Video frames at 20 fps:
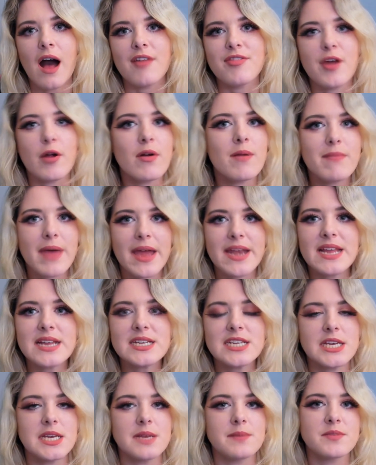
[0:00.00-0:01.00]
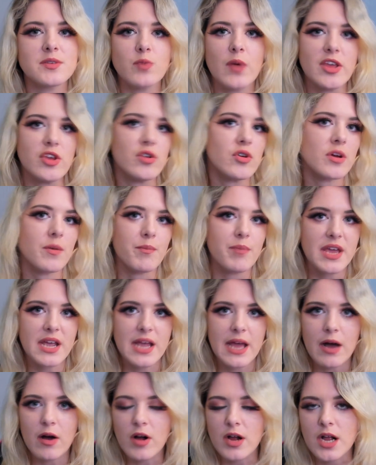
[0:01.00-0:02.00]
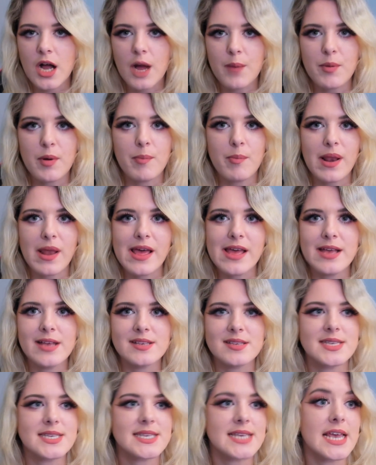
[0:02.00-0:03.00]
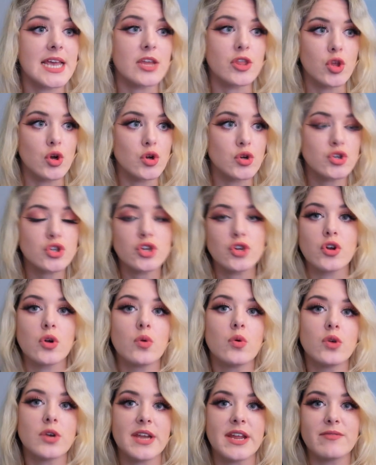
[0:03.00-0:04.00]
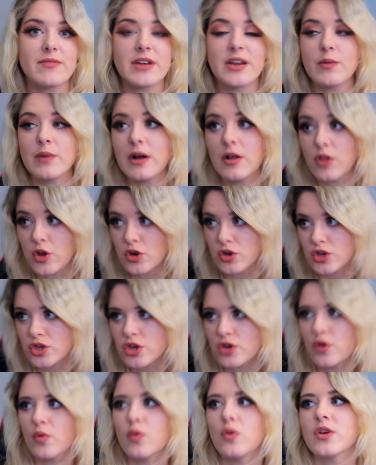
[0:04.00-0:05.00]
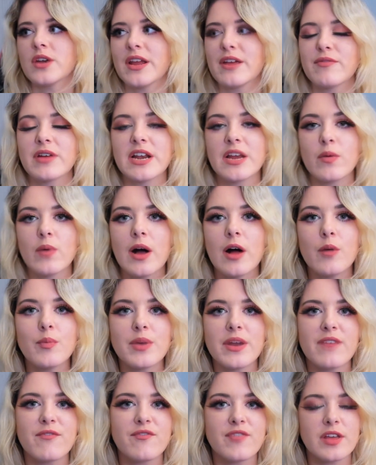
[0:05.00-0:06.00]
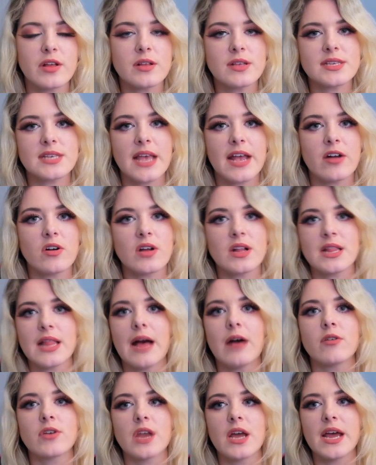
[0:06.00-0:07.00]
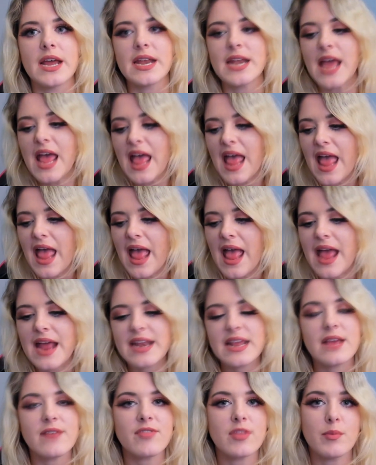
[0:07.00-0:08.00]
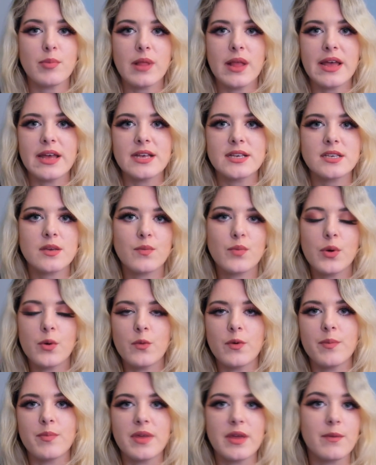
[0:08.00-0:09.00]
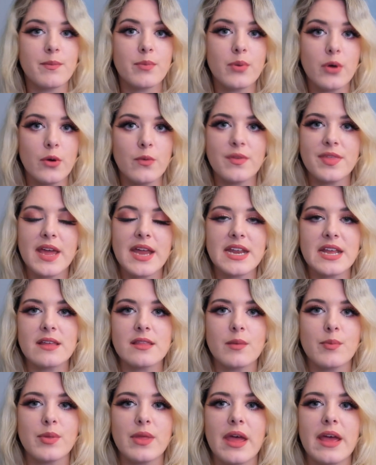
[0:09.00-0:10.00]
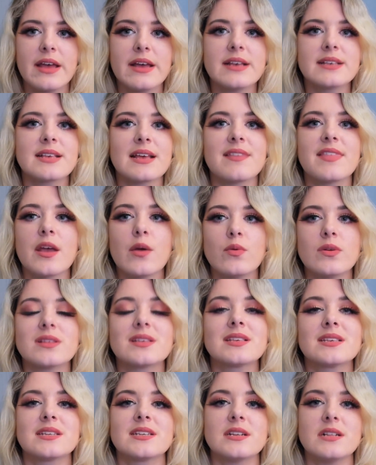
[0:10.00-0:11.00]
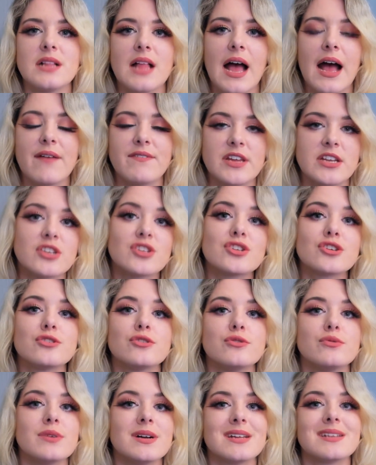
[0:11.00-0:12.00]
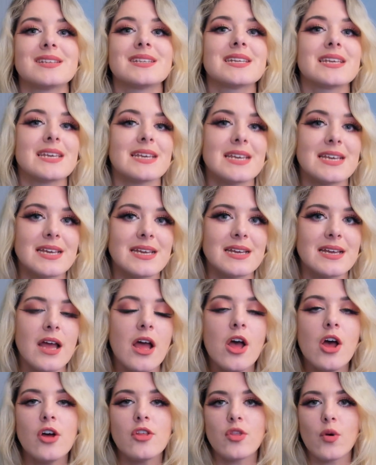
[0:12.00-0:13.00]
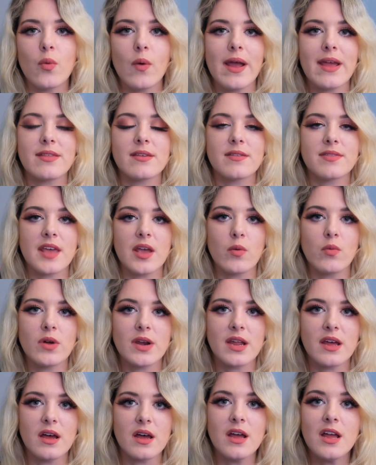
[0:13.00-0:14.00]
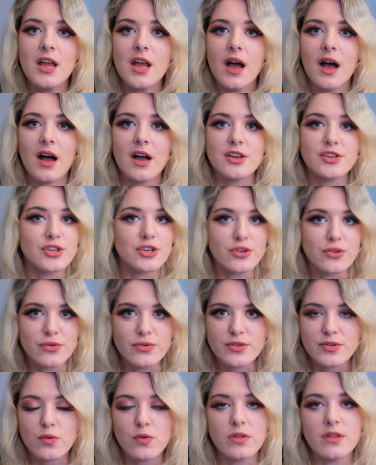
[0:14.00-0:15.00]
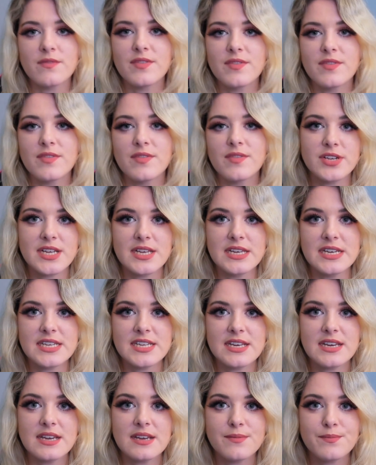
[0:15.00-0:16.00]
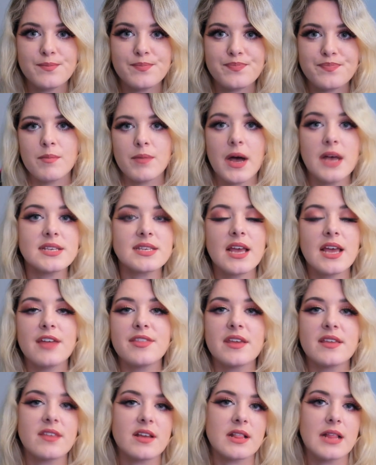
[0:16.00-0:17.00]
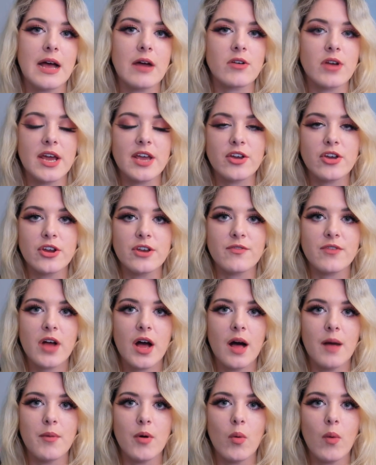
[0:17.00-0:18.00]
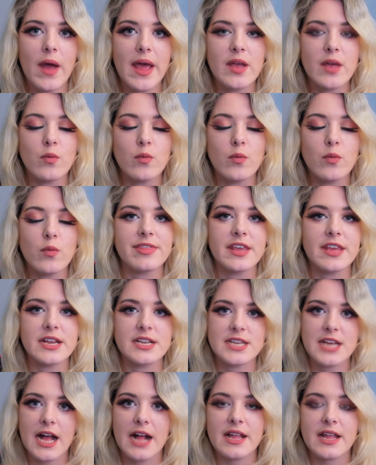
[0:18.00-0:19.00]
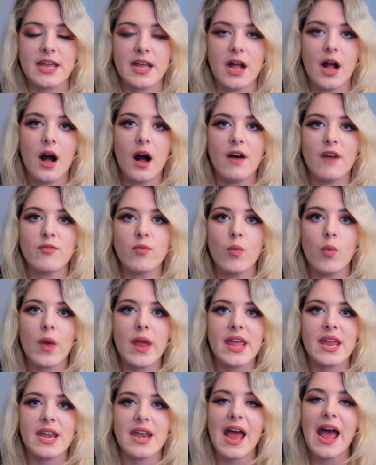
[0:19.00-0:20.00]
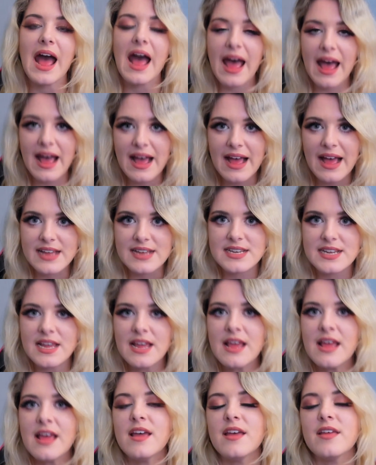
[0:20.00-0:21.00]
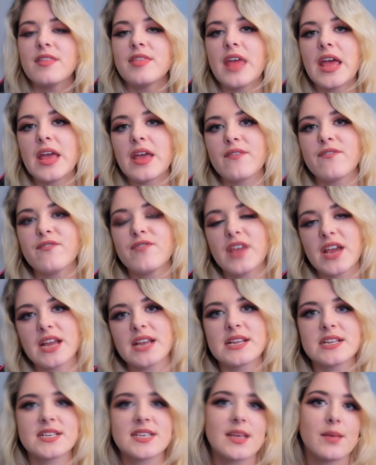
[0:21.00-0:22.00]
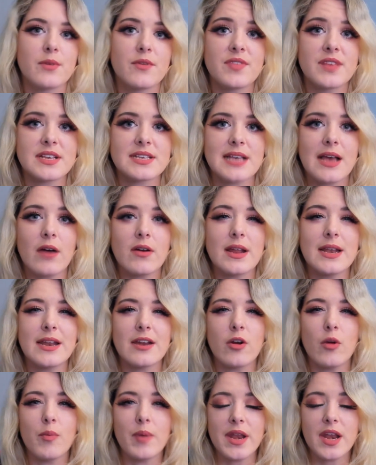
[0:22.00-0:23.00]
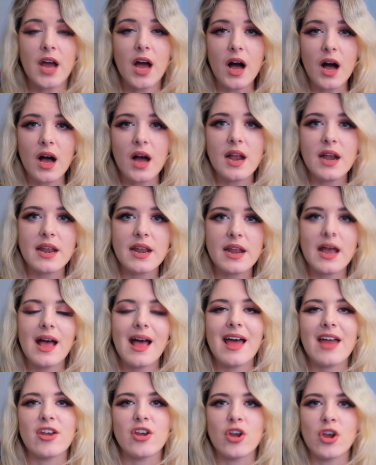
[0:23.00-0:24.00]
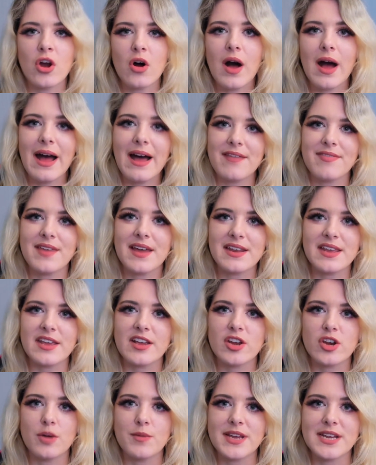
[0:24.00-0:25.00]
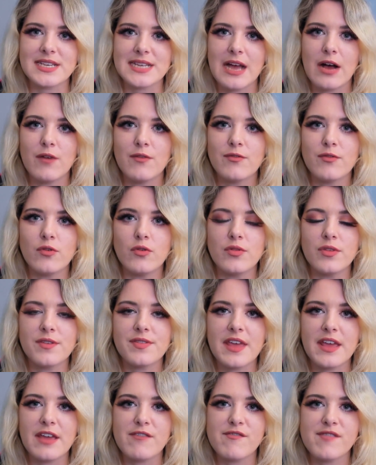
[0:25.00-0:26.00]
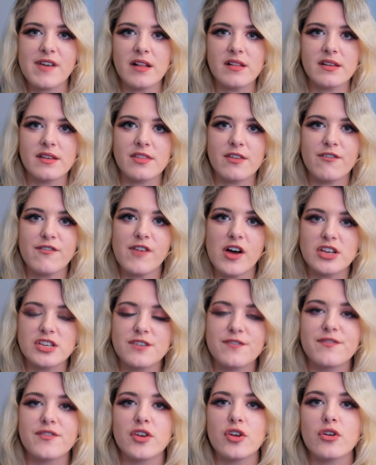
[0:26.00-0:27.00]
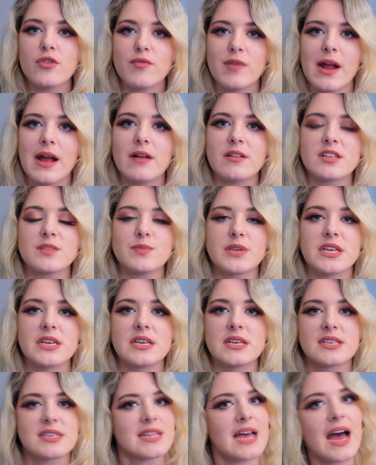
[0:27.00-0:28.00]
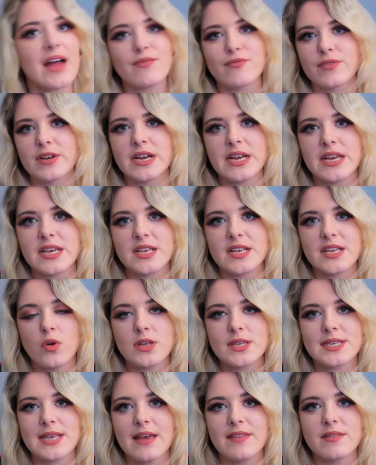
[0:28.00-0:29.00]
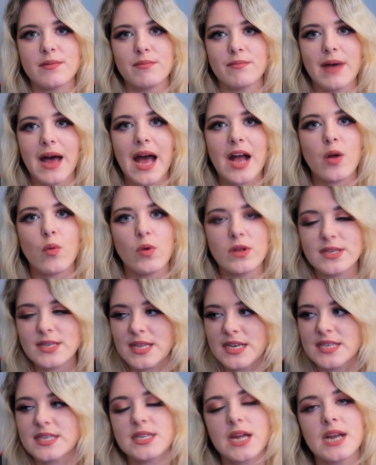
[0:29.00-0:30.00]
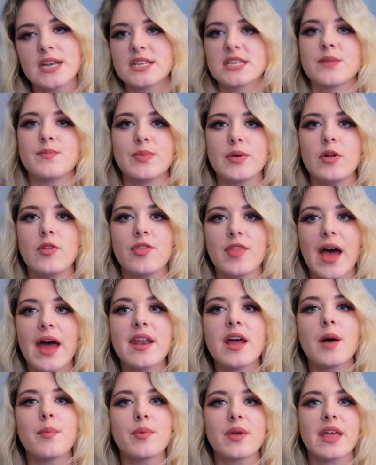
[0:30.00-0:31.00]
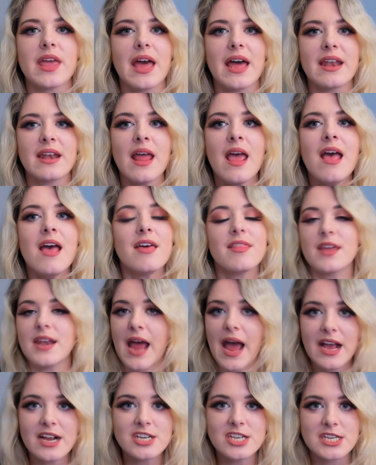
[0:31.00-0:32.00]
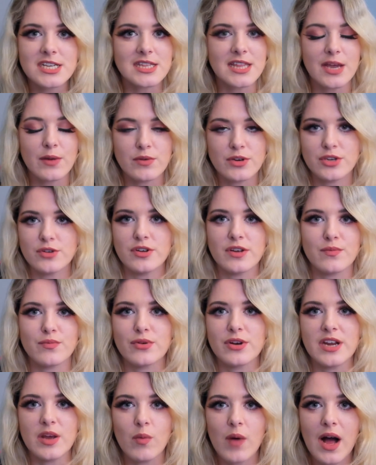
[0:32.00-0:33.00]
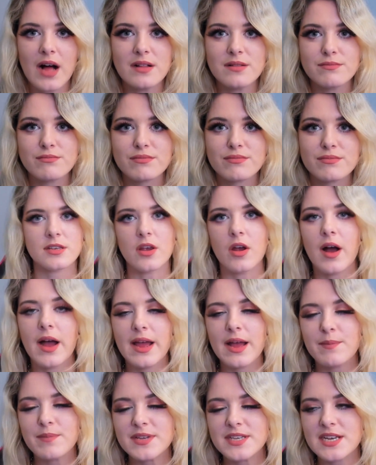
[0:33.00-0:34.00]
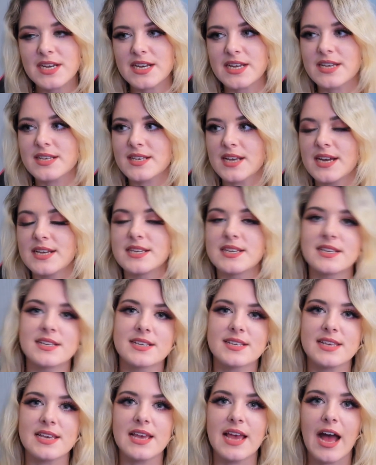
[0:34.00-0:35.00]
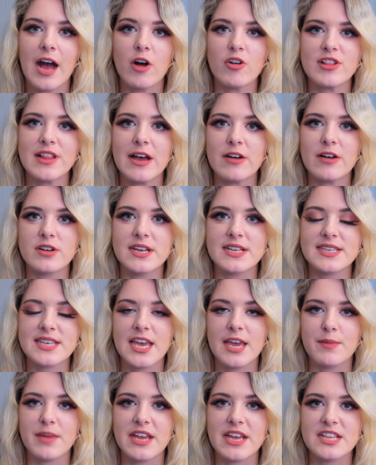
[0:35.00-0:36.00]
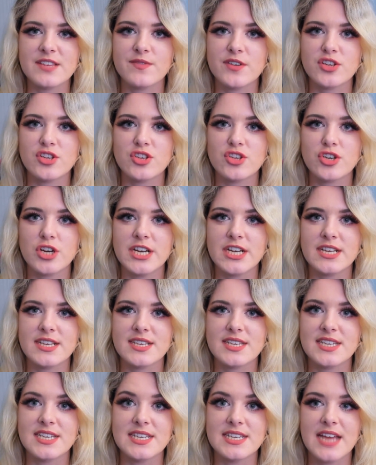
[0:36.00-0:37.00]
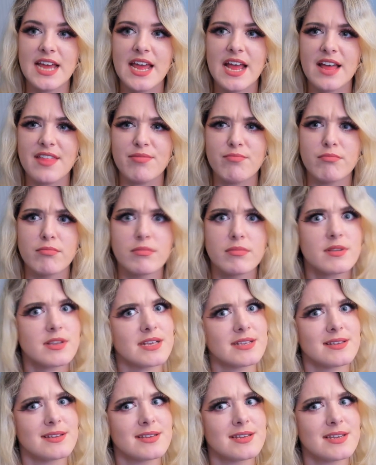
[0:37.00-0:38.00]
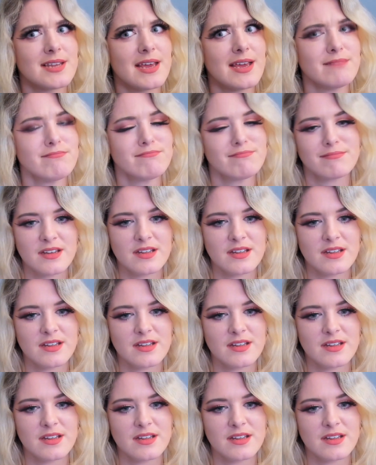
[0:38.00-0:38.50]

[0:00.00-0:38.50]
There are many teams where you can pick out a couple of players and say, those two coordinate really well, those two coordinate really well, but it feels like on Cloud9, any of the players can be put with any of the players and they would still have it to a T the way that they want to use all of their utility. Personally, I think that Cloud9 could have come away with the attacking half win had they figured some of this out a little bit earlier and not had that economic downfall that they felt in the first few rounds, because that really is what set them back. Once they started to build that up again, then actually they were doing pretty well. So I am particularly excited to see how Cloud9's game against Vision Strikers today, is it today?